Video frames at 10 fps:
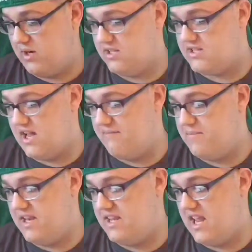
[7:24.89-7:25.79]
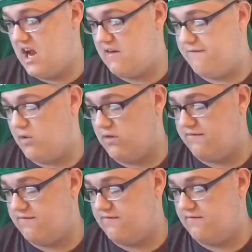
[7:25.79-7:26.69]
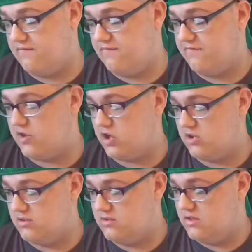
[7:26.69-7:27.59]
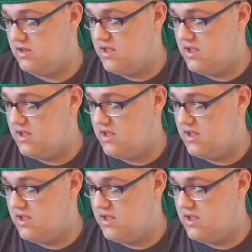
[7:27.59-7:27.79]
the punts have been in the air for